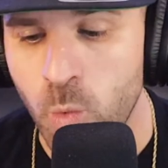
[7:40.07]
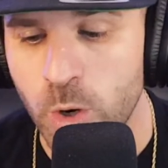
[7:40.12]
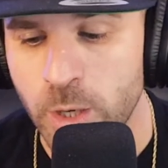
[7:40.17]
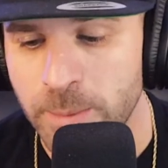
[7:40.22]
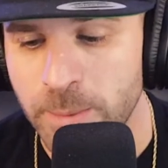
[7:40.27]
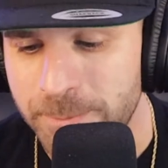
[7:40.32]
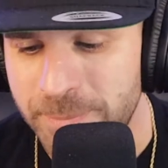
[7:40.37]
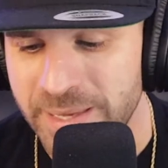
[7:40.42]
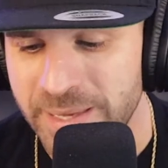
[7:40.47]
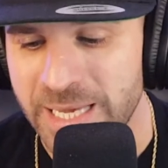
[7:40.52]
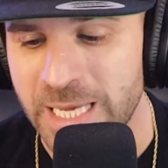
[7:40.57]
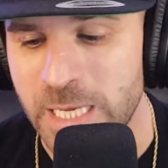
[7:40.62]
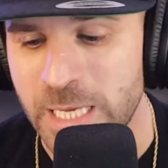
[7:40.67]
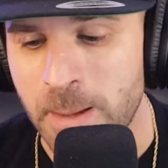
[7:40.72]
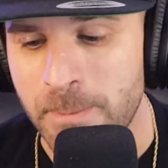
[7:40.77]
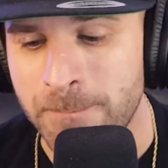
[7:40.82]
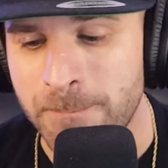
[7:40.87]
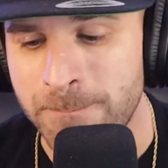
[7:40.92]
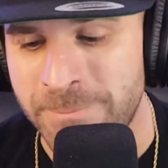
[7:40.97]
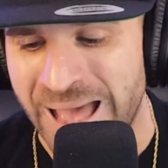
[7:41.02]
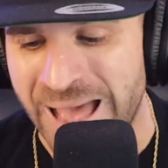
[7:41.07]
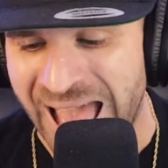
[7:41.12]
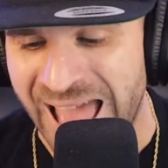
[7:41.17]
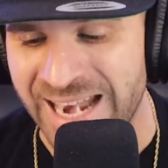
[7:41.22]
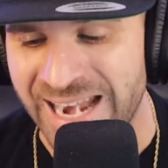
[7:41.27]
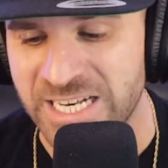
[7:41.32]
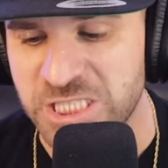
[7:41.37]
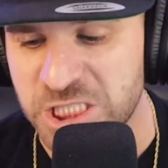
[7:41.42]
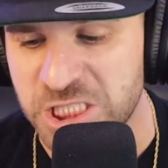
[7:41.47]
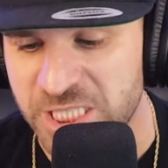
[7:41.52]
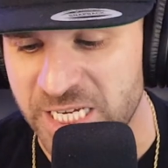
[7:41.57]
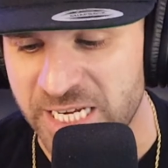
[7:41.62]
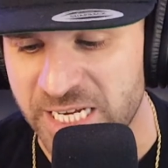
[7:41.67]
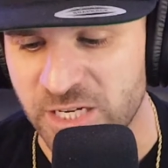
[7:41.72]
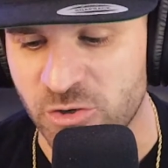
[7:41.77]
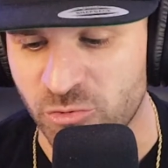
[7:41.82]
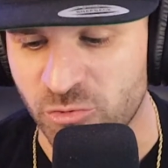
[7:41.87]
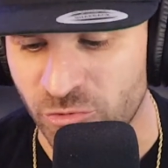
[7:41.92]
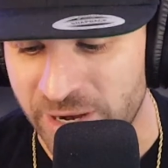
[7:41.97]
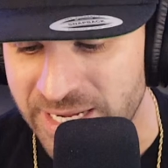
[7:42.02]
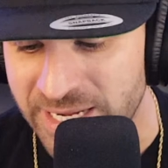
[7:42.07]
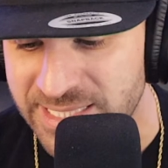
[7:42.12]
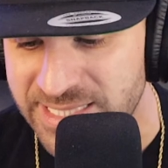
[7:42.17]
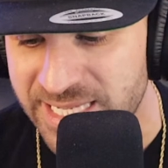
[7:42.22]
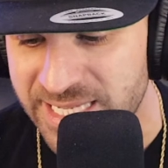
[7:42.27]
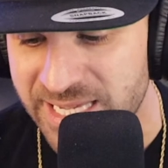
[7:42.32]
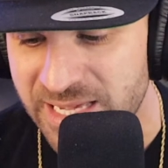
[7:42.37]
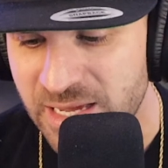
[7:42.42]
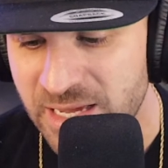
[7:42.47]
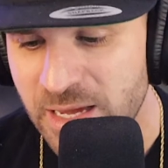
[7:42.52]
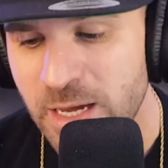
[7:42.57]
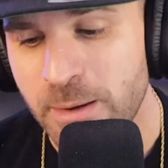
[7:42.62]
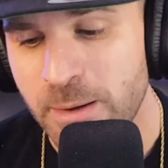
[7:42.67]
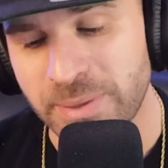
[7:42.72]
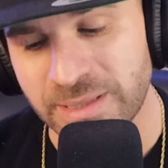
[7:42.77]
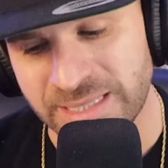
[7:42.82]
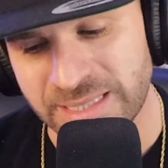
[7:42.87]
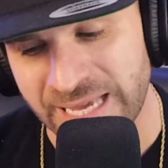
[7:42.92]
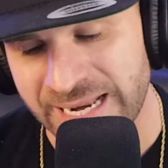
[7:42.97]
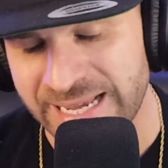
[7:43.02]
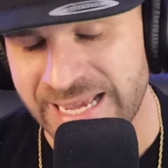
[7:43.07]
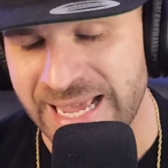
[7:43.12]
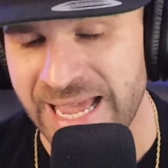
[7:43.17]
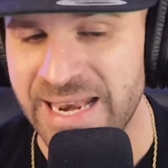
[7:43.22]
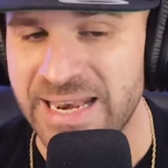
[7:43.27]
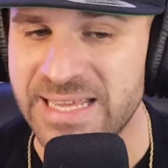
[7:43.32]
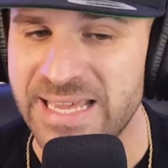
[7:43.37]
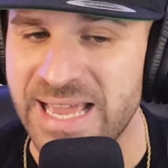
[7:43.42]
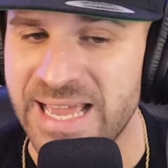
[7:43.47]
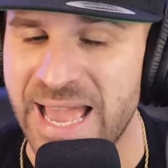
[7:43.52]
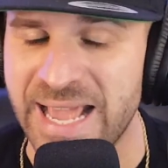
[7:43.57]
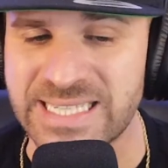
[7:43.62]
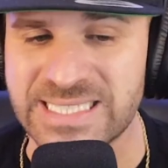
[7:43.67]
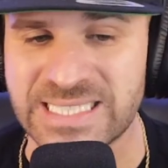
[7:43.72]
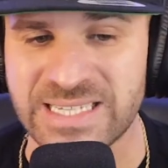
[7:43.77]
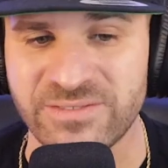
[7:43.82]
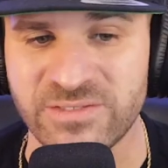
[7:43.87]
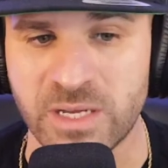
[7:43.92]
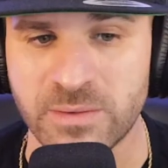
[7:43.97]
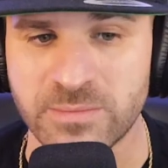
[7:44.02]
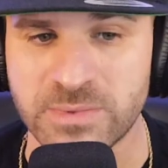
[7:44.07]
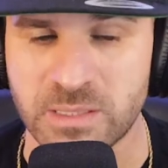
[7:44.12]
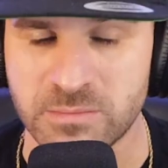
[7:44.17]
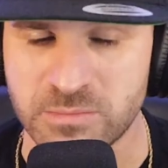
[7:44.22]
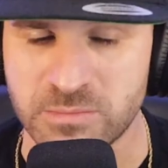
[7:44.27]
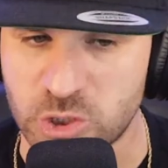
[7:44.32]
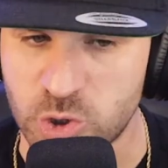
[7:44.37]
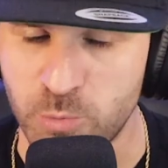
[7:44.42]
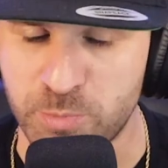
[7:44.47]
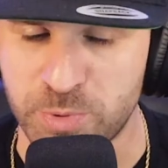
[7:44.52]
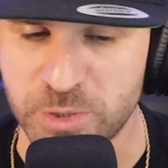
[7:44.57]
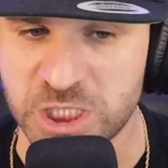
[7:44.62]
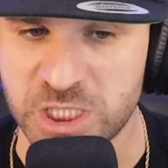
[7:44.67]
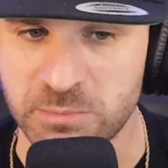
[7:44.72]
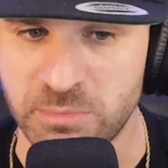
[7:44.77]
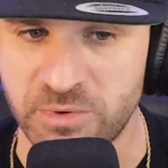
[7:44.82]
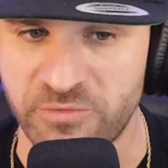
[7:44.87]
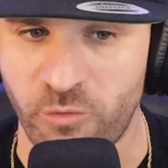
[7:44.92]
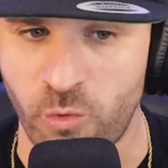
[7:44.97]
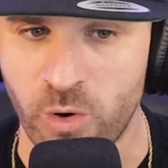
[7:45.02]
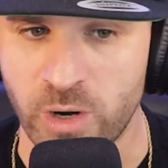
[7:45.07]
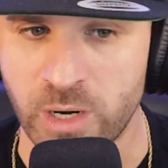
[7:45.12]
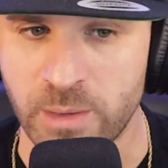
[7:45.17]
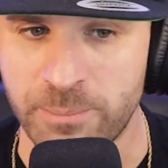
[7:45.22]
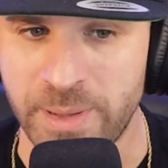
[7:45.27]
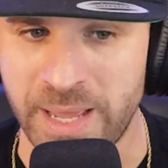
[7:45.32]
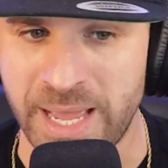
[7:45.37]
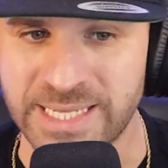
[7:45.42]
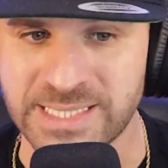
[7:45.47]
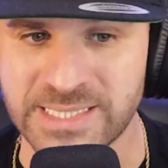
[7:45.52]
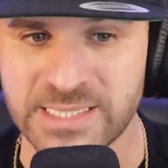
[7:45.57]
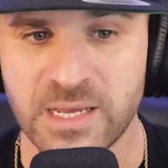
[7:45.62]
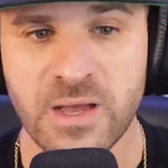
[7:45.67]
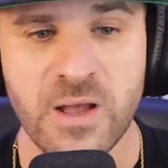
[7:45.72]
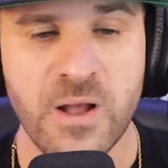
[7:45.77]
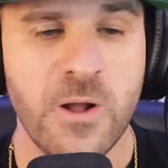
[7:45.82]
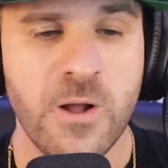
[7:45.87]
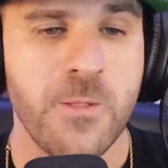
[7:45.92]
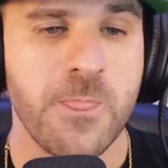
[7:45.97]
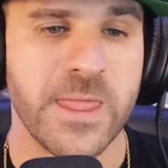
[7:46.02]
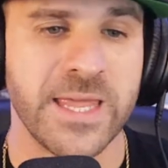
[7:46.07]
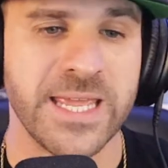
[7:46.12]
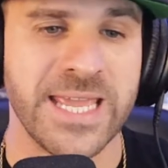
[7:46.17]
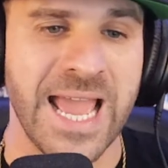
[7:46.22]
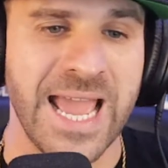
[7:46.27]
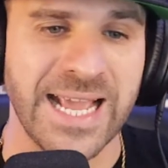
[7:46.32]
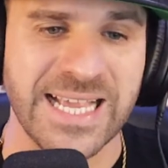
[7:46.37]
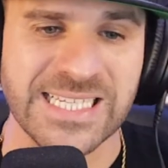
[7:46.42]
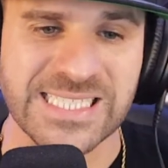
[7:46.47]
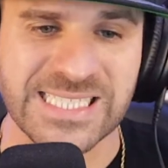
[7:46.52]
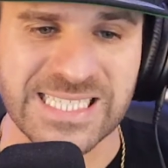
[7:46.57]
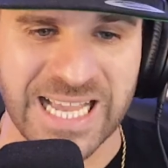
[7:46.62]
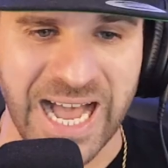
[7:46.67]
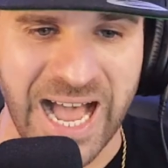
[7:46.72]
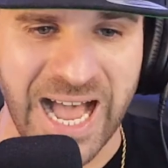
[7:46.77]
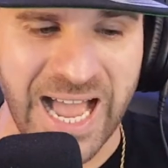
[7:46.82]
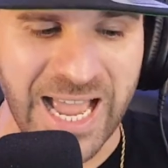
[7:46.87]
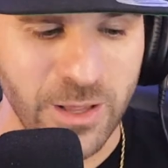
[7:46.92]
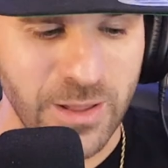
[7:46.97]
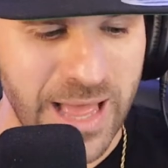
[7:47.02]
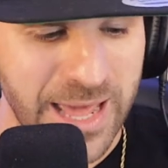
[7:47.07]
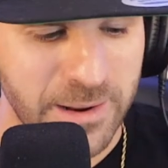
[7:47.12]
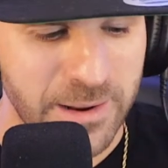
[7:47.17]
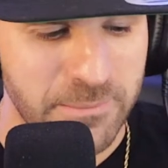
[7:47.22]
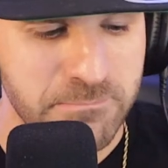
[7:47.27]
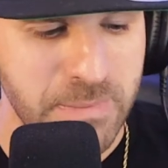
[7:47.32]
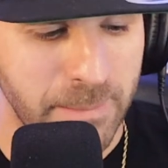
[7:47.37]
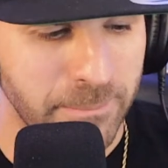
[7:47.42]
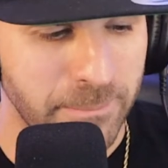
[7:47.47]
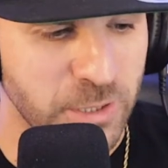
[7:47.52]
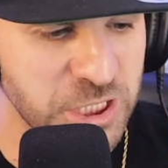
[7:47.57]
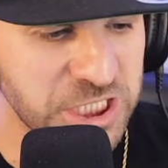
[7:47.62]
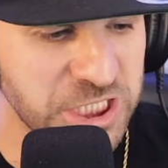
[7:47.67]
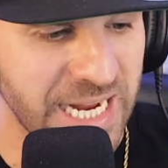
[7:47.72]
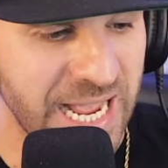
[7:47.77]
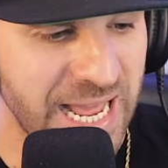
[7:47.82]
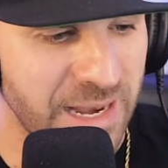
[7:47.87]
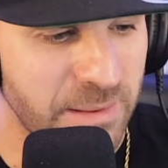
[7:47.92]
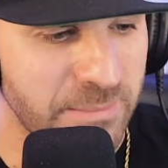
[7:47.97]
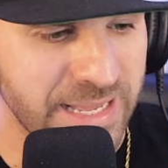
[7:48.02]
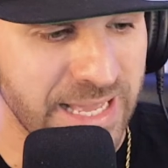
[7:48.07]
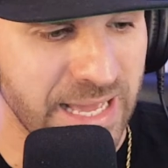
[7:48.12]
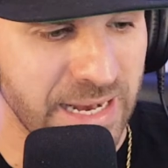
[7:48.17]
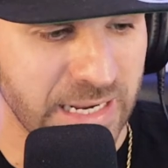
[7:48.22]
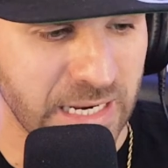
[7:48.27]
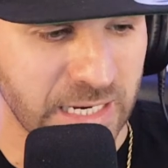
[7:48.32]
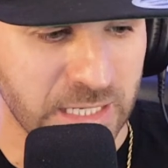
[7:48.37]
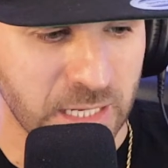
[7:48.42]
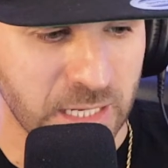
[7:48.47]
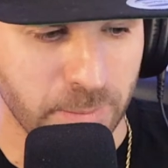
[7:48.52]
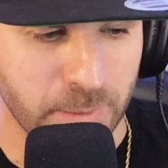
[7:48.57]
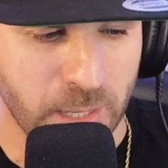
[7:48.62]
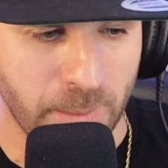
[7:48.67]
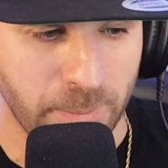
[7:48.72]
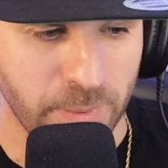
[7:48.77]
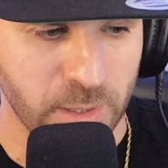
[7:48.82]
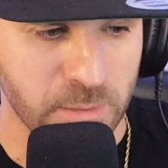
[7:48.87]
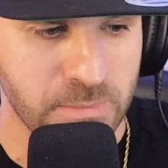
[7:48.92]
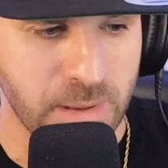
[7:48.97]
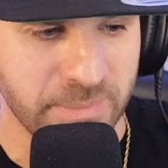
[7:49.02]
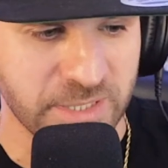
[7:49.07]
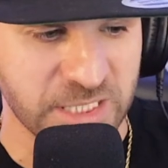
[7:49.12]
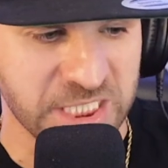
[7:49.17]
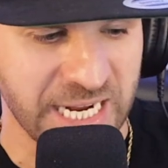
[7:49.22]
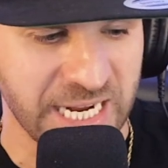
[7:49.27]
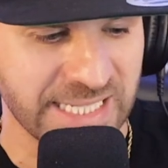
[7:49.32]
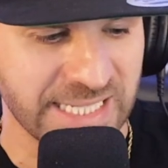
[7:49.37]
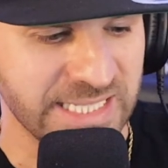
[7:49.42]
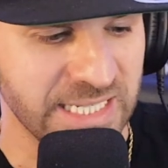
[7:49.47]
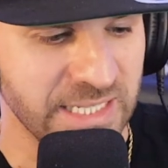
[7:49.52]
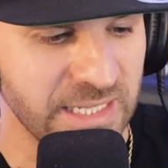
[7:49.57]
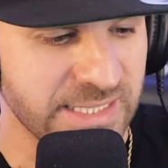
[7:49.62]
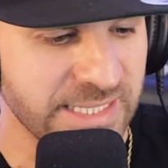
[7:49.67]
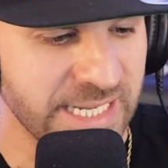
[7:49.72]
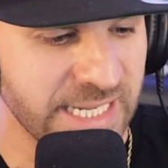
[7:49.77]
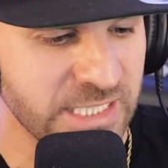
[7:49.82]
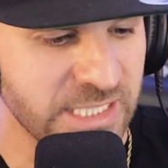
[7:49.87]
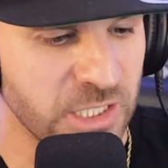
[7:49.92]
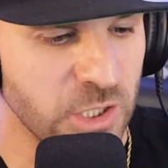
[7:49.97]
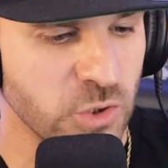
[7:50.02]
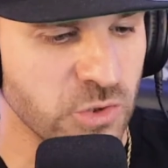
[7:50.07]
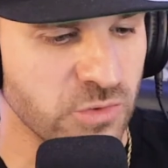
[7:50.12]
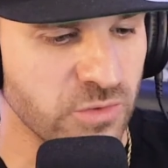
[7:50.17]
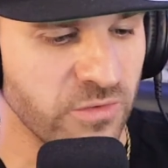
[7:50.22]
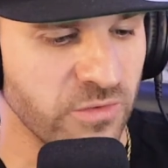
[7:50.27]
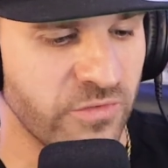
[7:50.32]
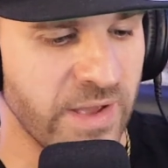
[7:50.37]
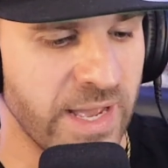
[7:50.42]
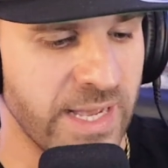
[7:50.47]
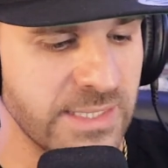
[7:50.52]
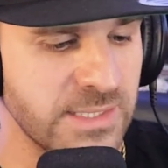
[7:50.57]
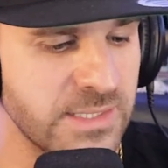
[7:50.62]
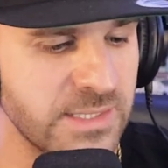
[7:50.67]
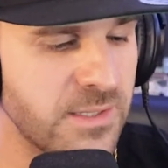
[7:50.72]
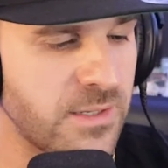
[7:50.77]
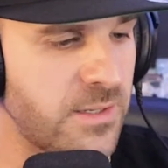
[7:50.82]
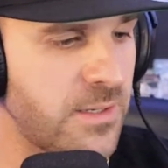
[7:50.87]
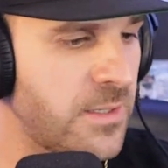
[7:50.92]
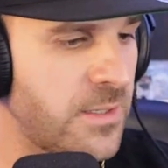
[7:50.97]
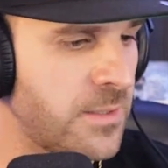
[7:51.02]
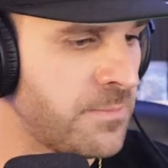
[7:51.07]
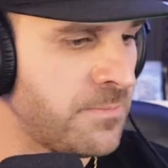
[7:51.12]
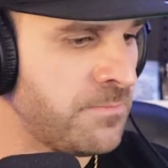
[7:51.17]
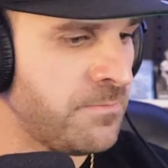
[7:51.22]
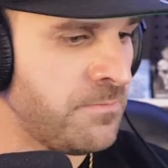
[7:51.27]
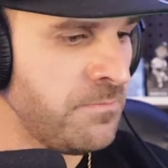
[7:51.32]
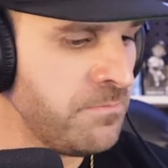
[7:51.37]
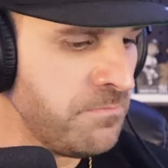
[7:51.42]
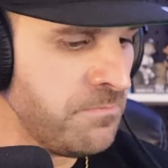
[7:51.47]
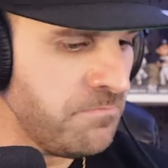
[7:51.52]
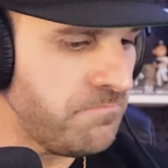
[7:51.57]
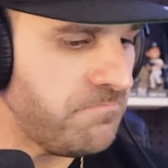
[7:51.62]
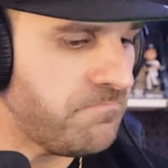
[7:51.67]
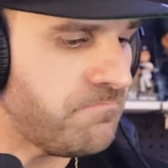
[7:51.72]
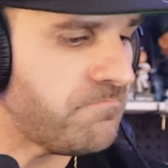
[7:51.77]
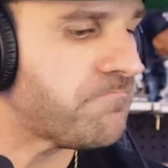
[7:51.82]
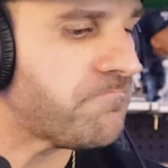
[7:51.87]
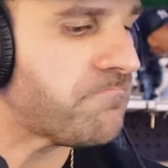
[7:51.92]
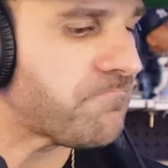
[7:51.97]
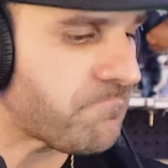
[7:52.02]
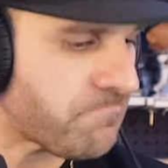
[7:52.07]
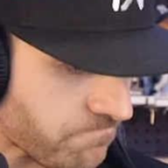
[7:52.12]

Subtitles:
would be batshit crazy. But then again, the Yankees have done some stupid shit before in the past. Yankees Kyle had a member chat. Let me get a couple of member chats here. Let's get to those real fast. You're the best